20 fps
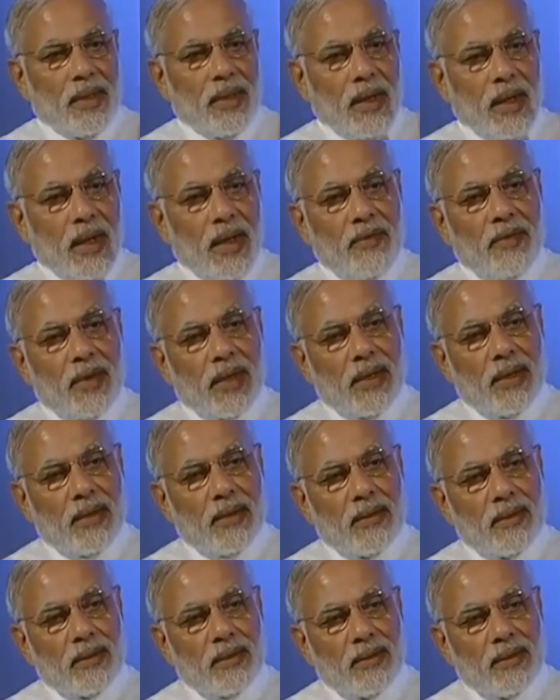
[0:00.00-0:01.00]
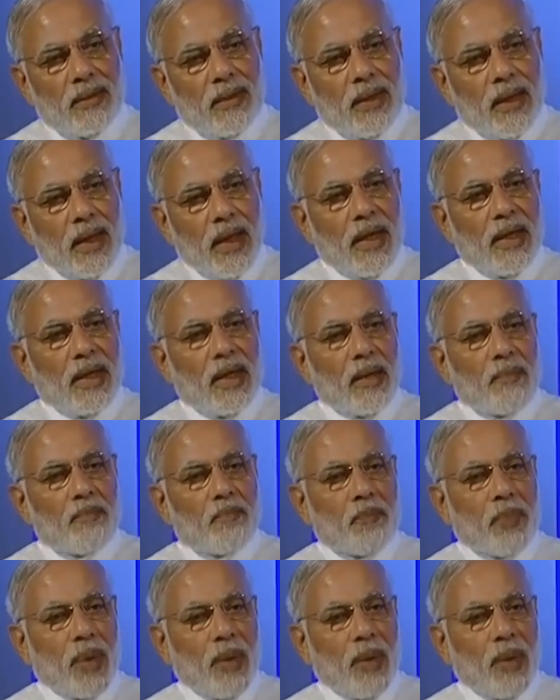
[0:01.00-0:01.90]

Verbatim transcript: delivering in a